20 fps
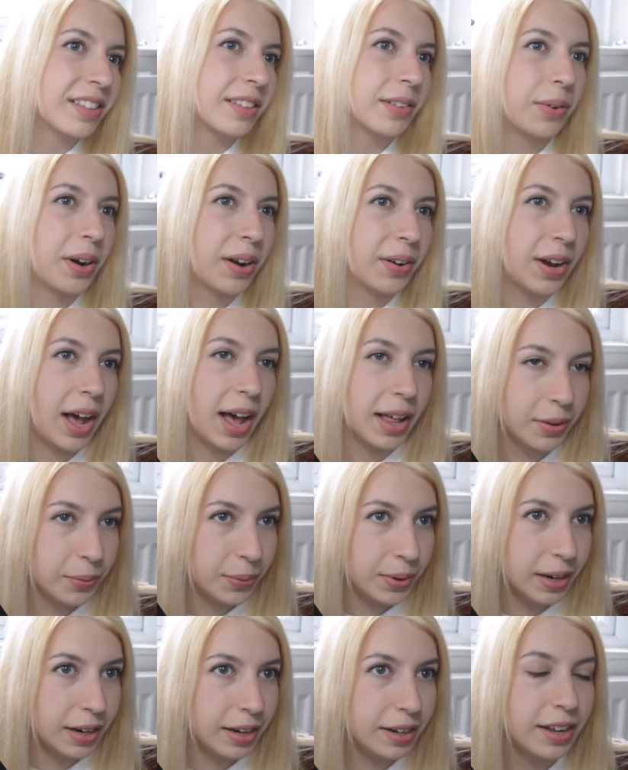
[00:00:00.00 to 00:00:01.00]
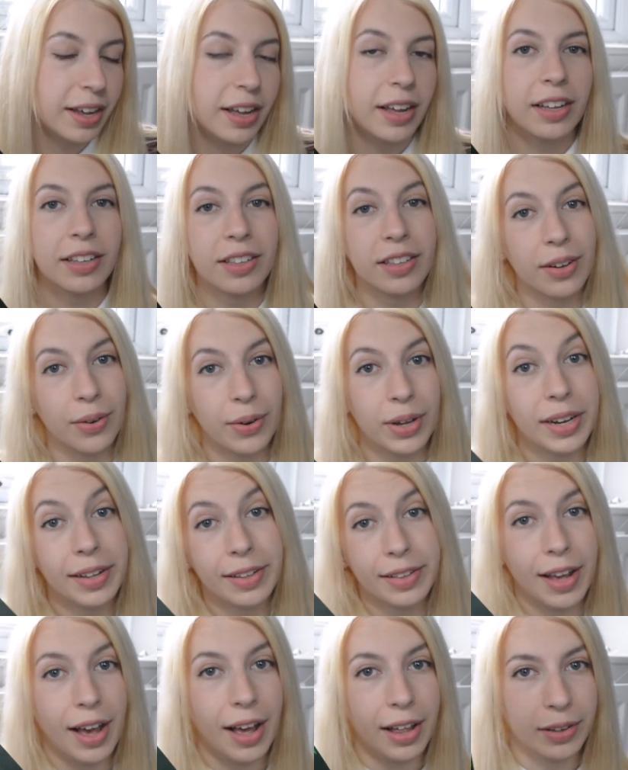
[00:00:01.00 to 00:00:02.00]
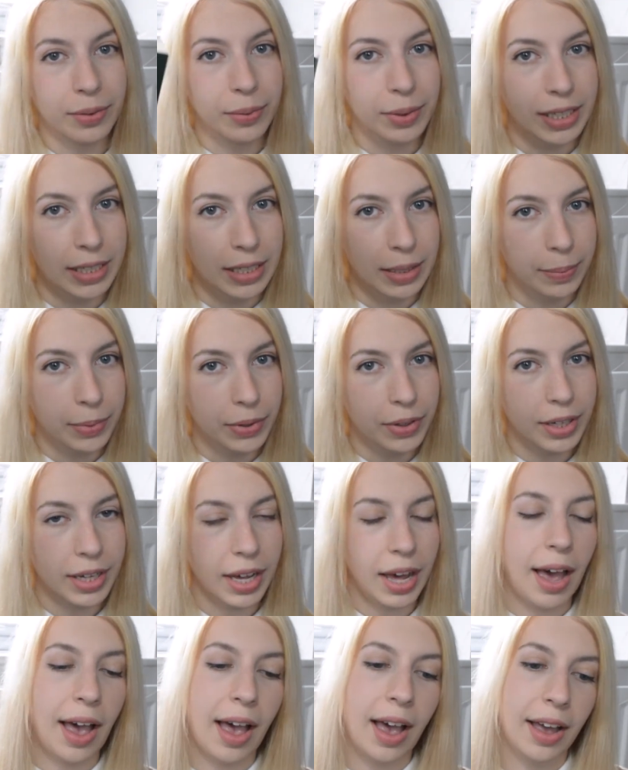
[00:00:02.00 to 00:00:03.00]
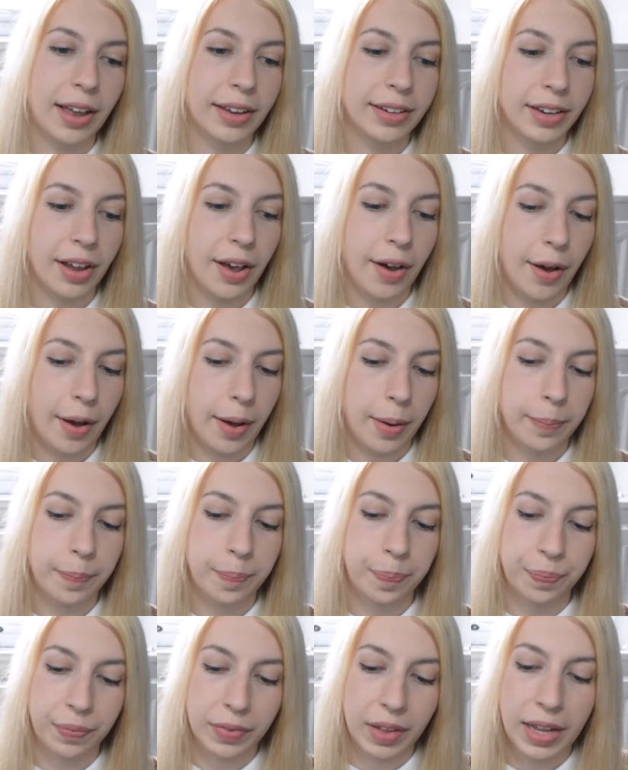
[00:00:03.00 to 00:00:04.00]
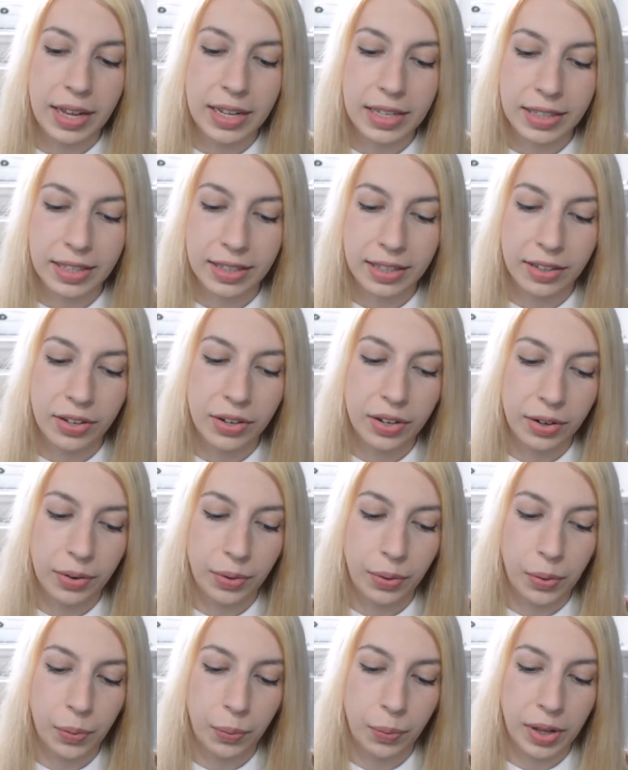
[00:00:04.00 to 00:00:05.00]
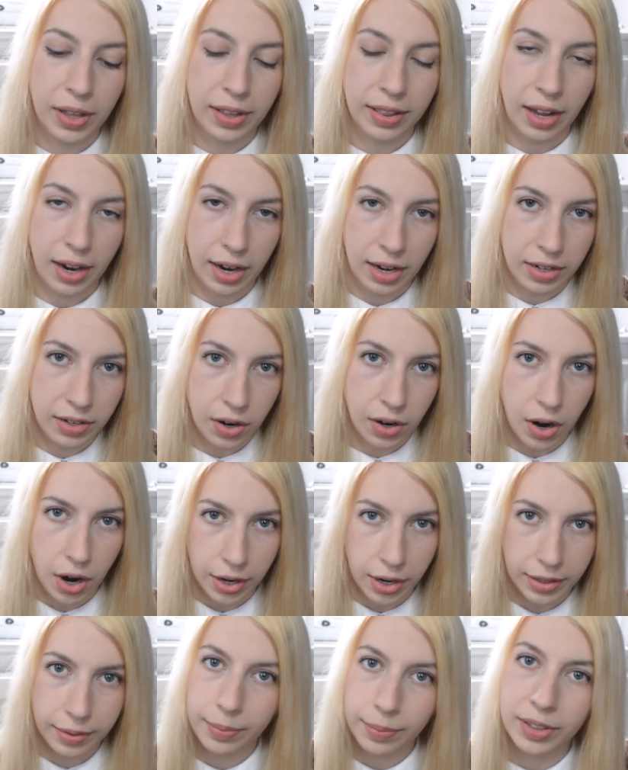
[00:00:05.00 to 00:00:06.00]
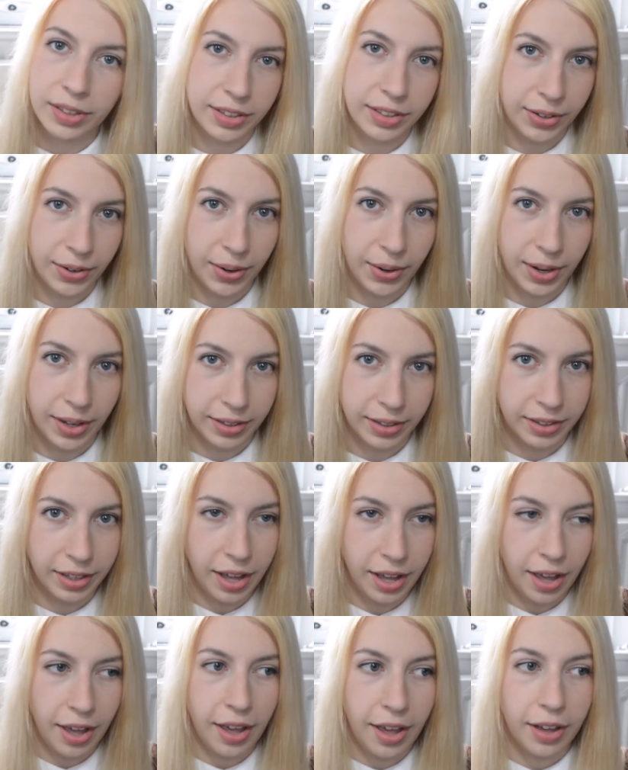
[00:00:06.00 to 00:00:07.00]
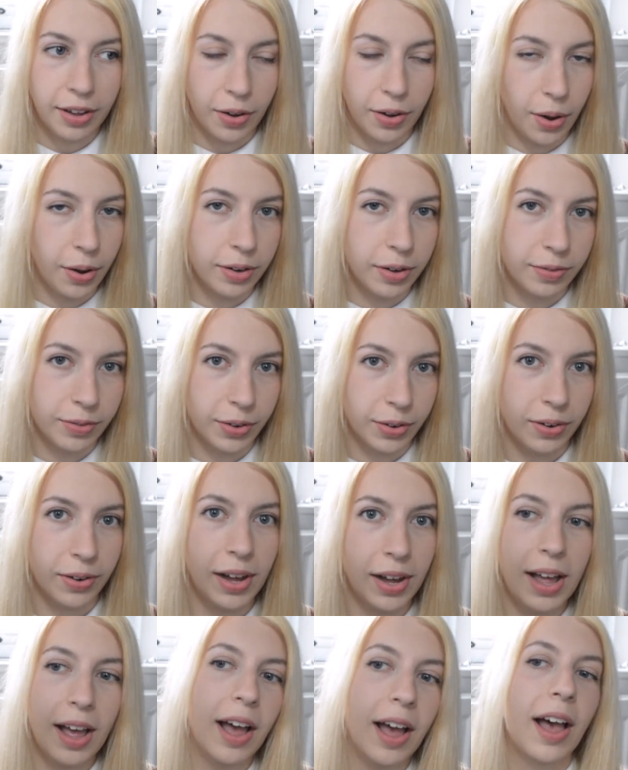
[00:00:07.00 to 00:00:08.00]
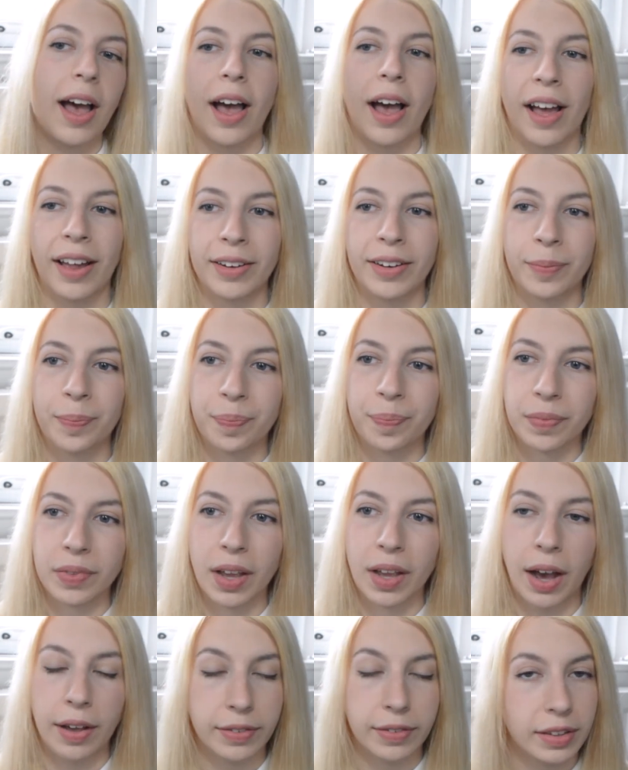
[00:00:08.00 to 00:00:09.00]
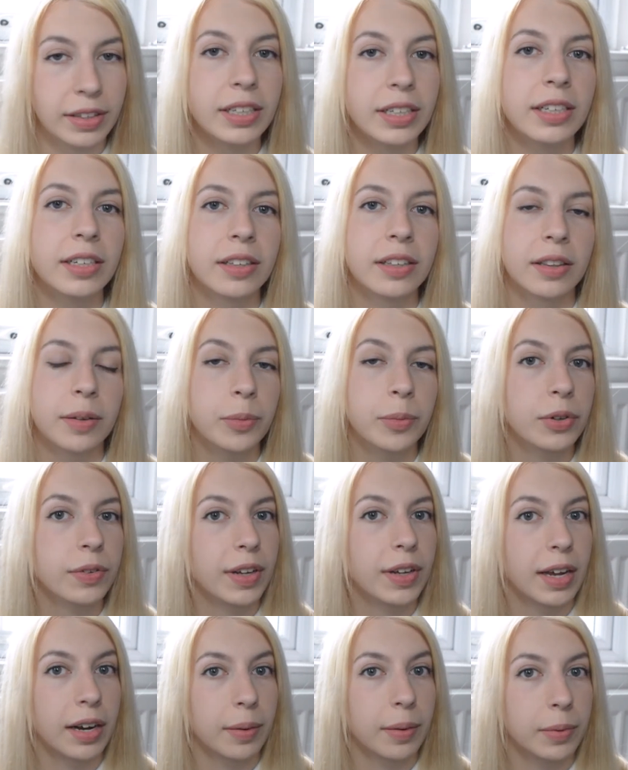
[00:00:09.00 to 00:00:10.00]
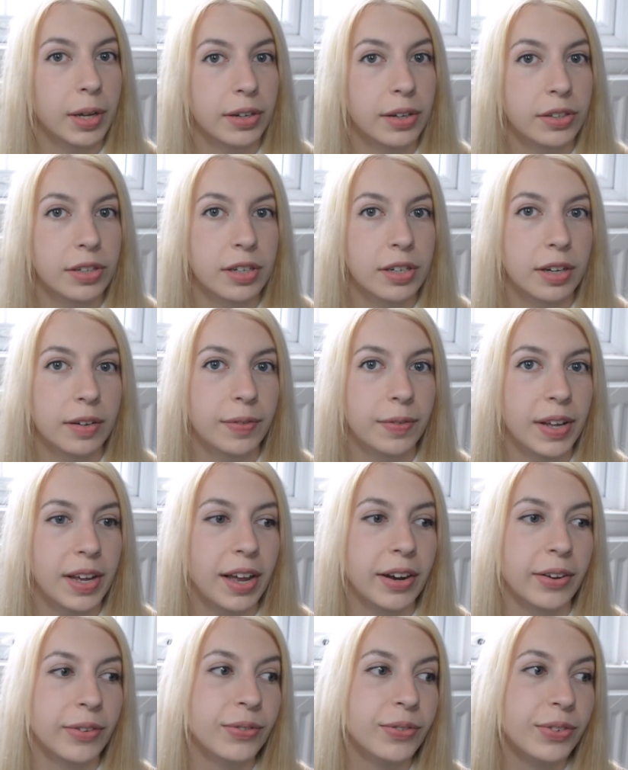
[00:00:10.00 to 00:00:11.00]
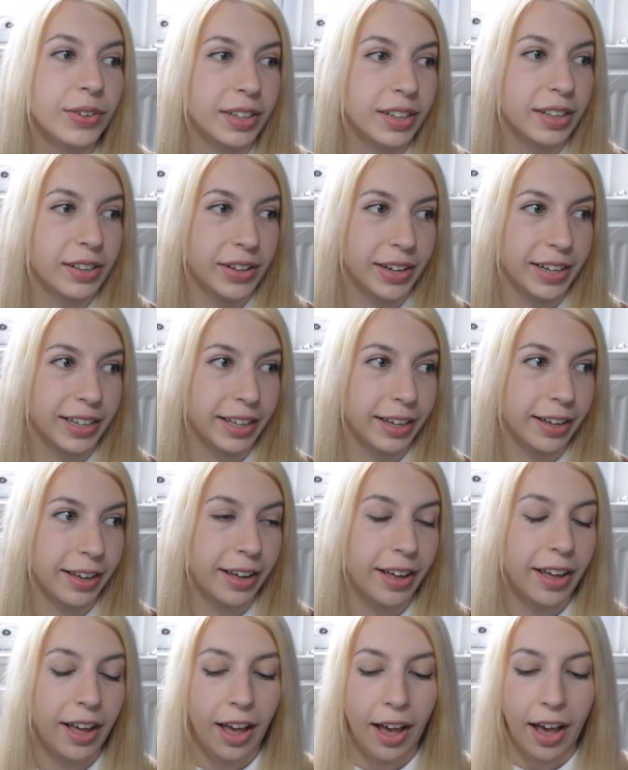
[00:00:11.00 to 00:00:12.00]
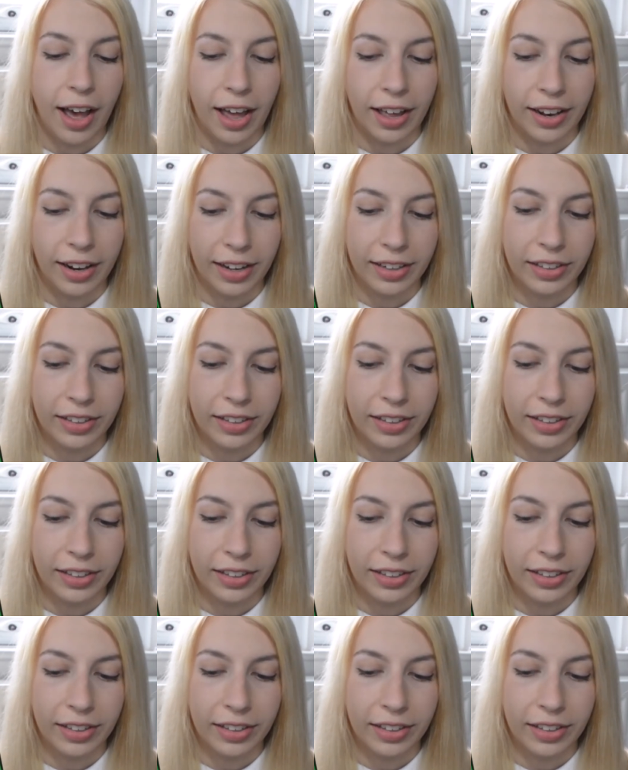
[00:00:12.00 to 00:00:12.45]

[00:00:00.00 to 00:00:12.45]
around Halloween, so it is a Halloween-y book, and it's to do with a dark, mysterious carnivore, and I've seen the movie adaptation of it and I really like it, and